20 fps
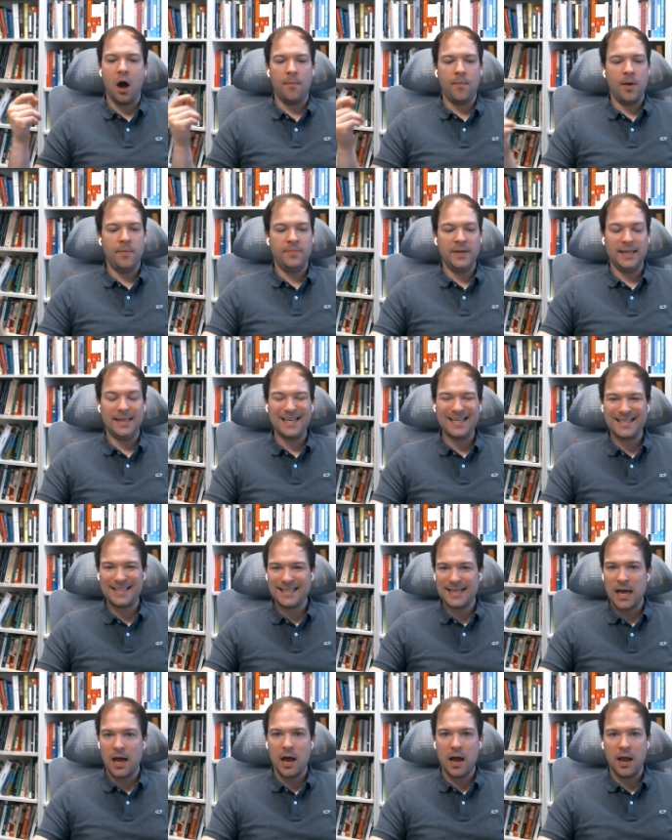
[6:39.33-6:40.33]
be this
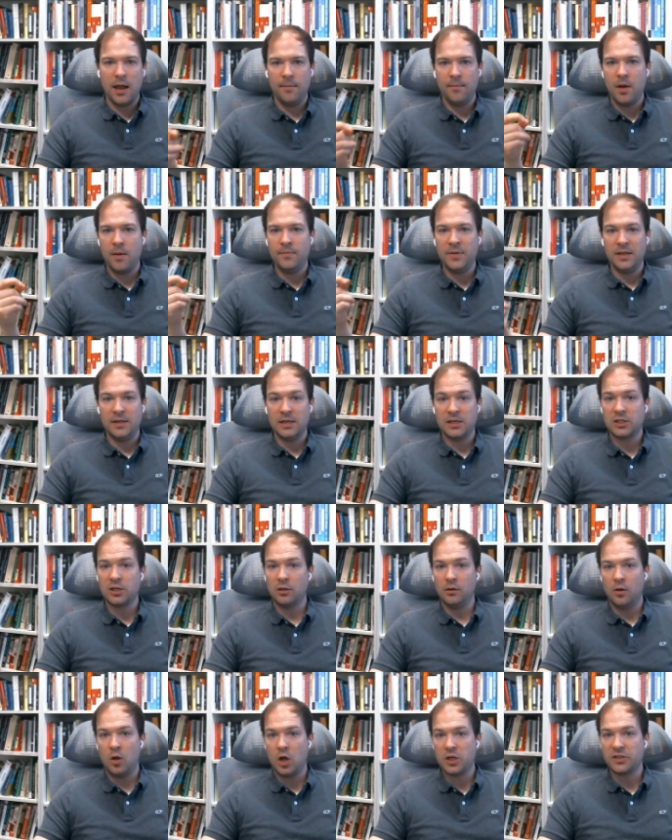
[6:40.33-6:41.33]
time, be this a
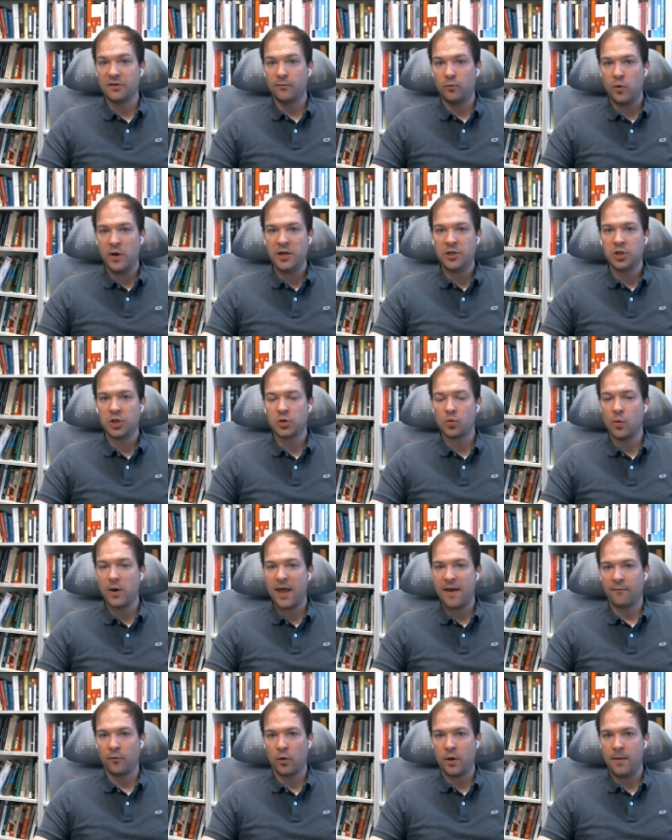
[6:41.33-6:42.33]
loss of wages,
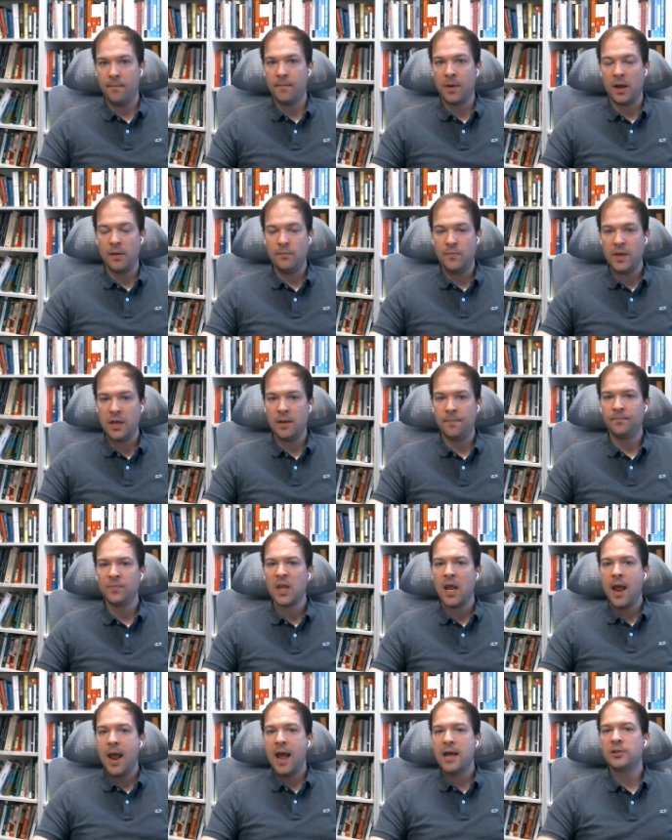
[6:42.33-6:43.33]
whatever it might be.
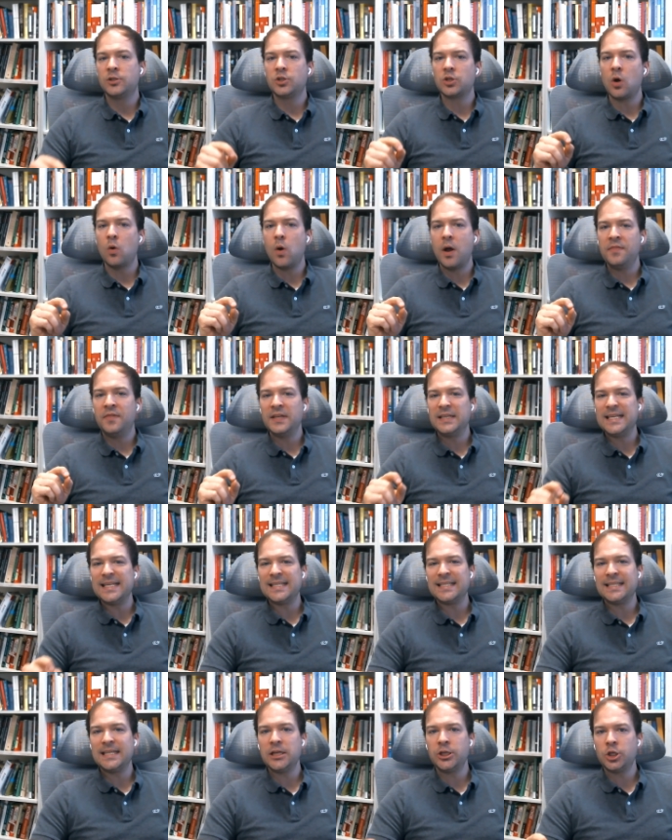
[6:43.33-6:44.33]
And so the
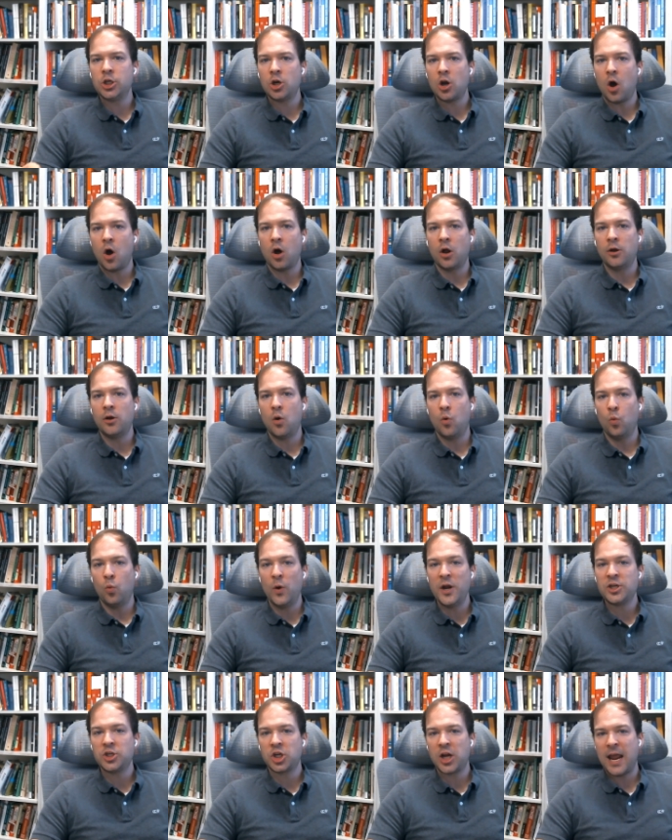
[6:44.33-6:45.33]
decision on
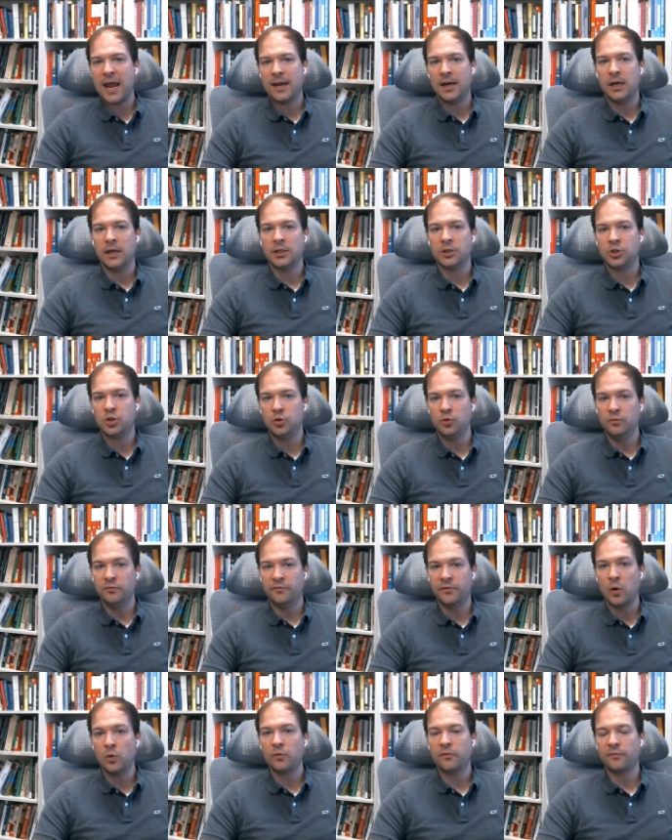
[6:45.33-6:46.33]
which candidate to
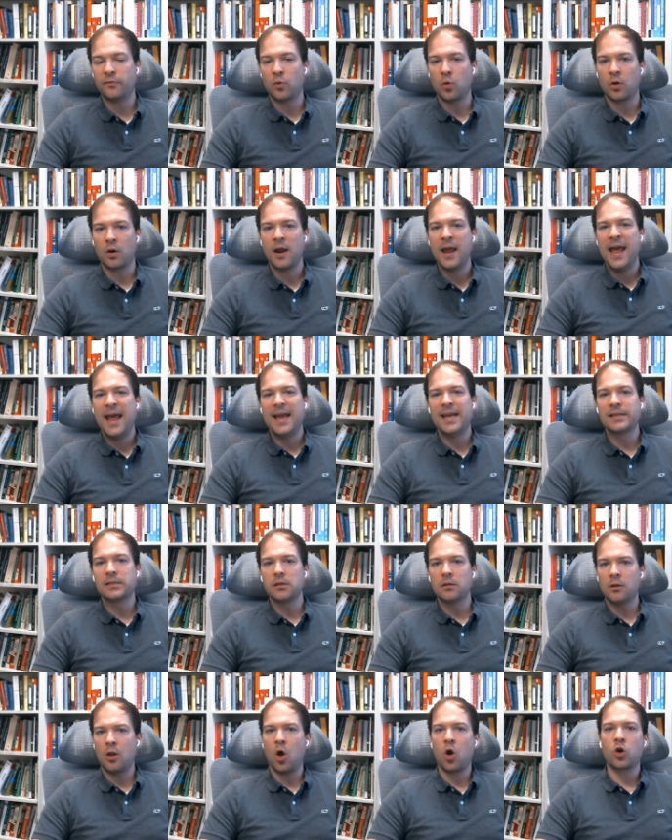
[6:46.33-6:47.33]
vote for is
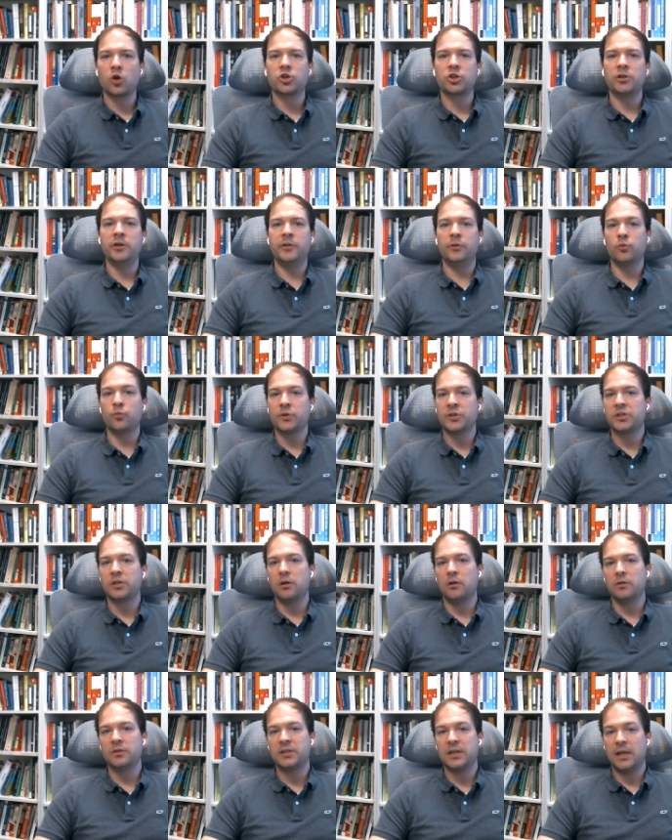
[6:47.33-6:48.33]
largely the
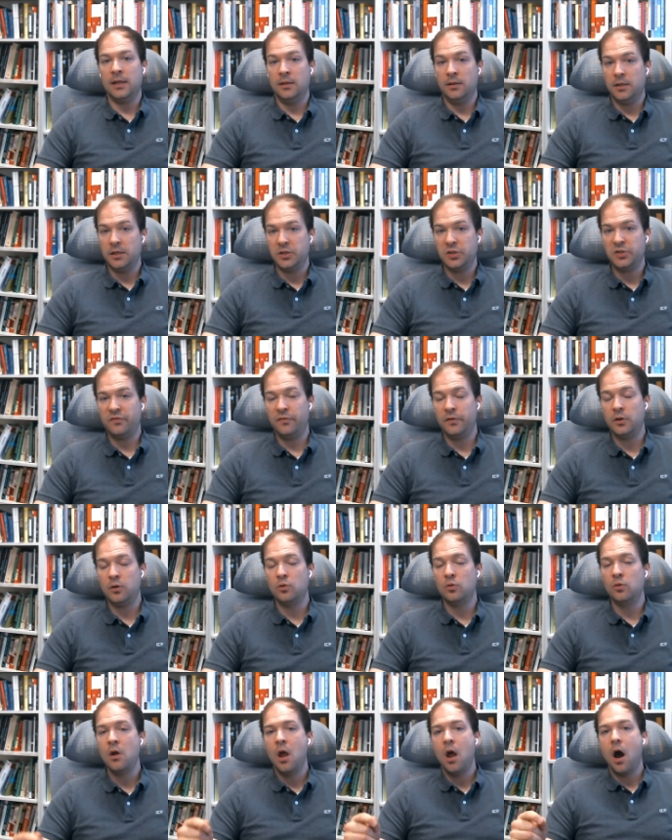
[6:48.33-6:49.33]
result, in this
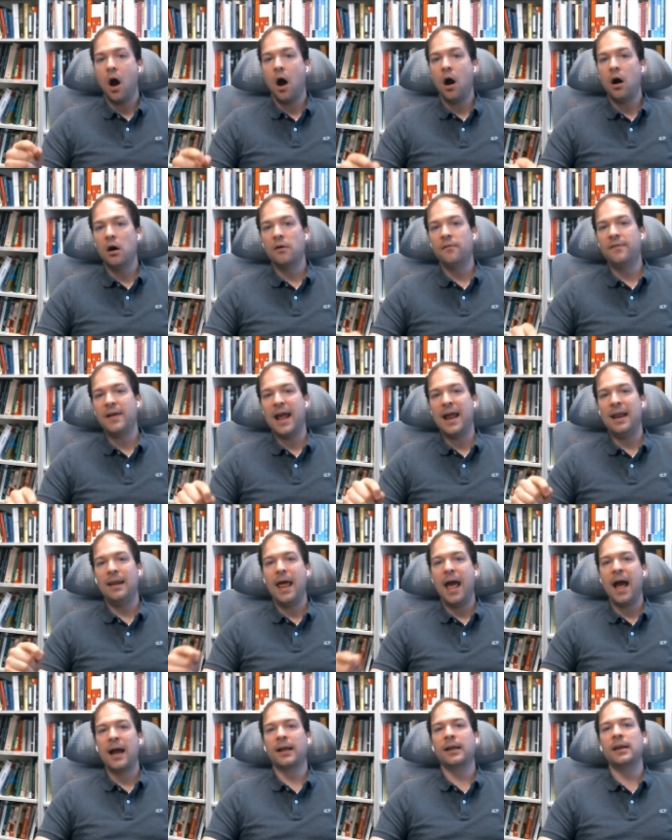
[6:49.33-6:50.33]
view, of an
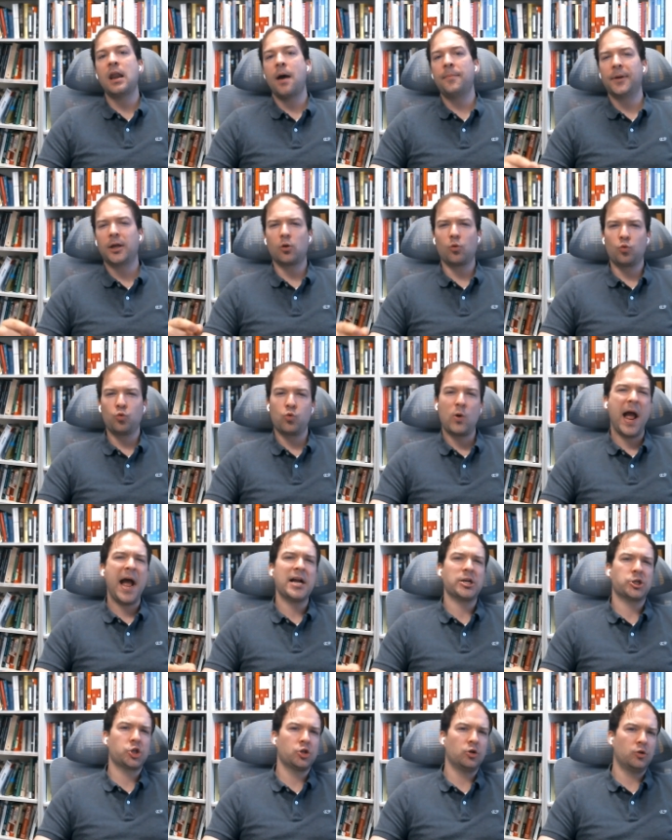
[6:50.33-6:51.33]
economic
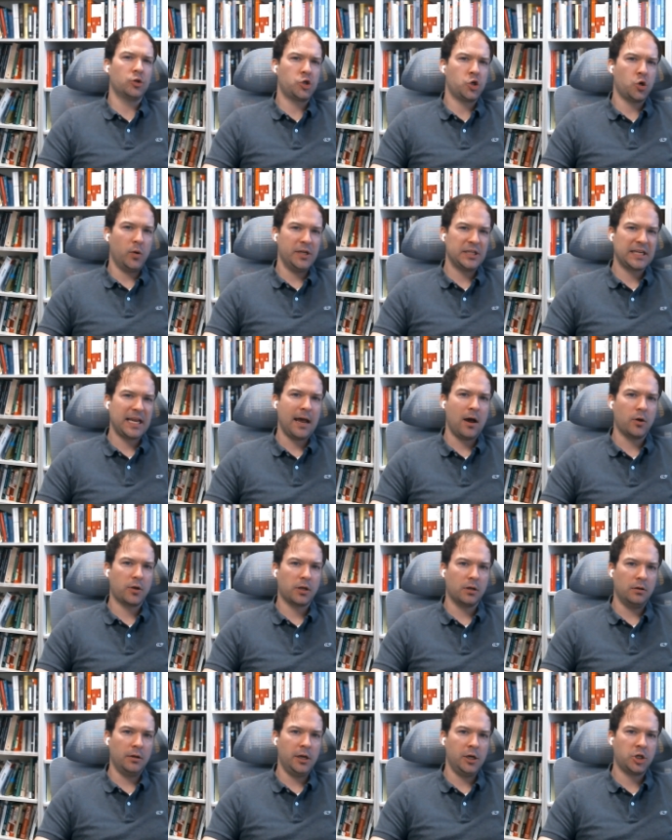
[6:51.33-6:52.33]
rational choice
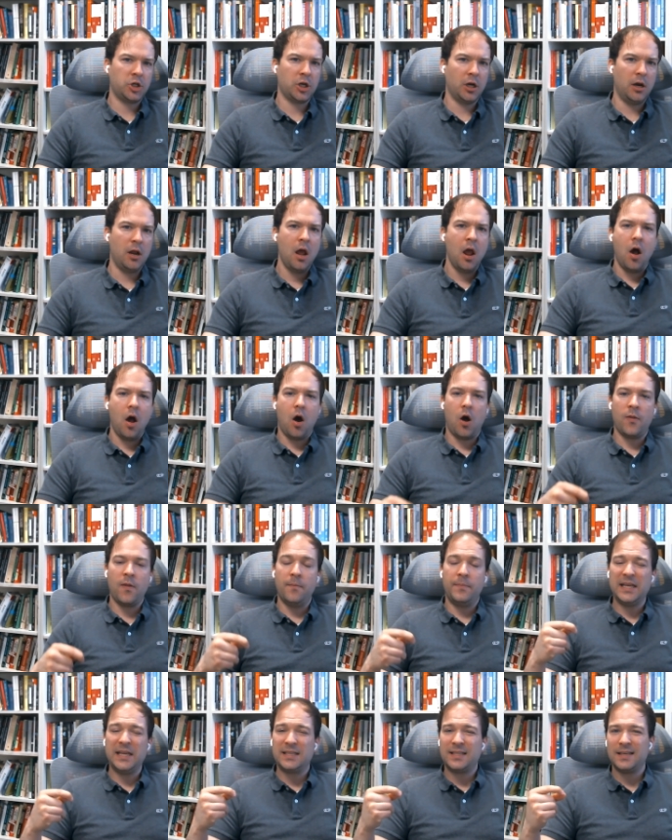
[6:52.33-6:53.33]
calculation on the
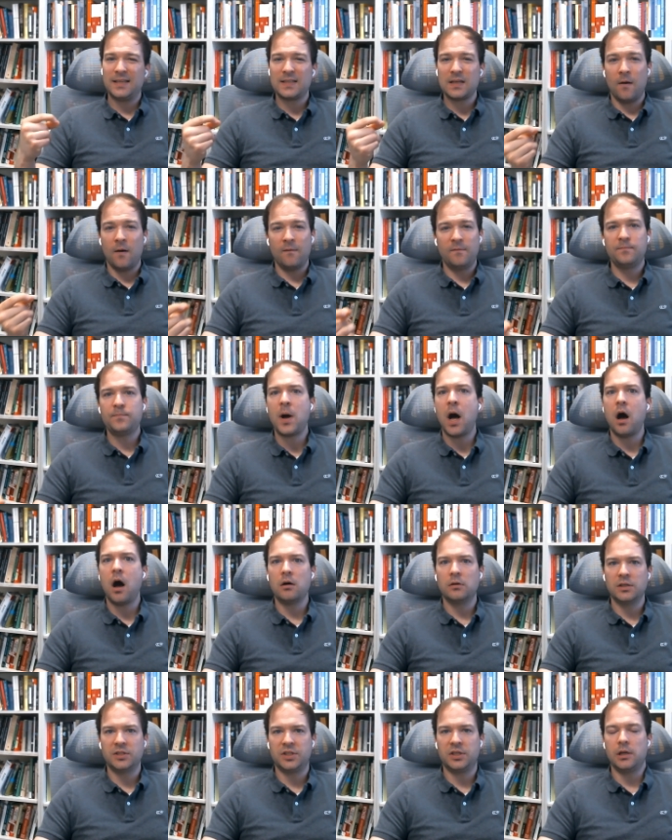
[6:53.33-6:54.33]
basis of
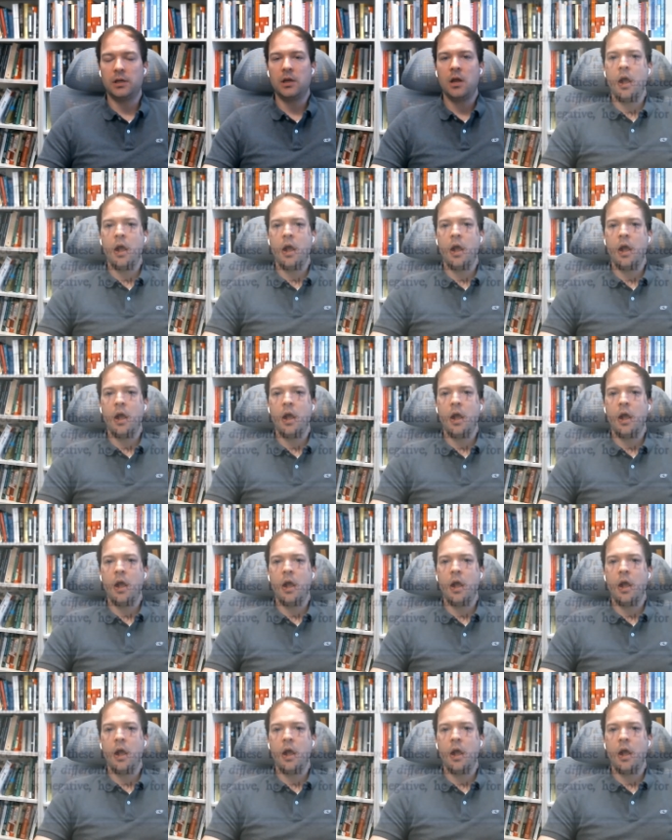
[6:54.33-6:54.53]
policy,